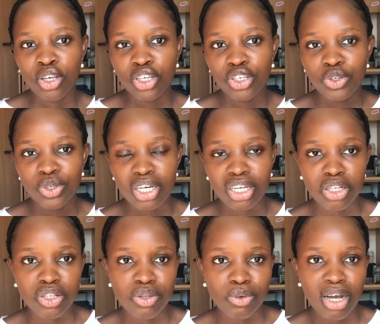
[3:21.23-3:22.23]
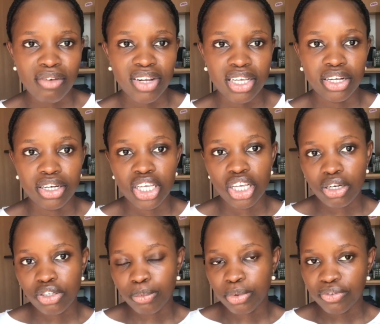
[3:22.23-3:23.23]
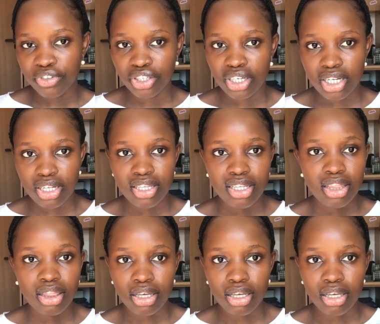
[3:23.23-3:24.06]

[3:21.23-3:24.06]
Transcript: you need to have like an English proficiency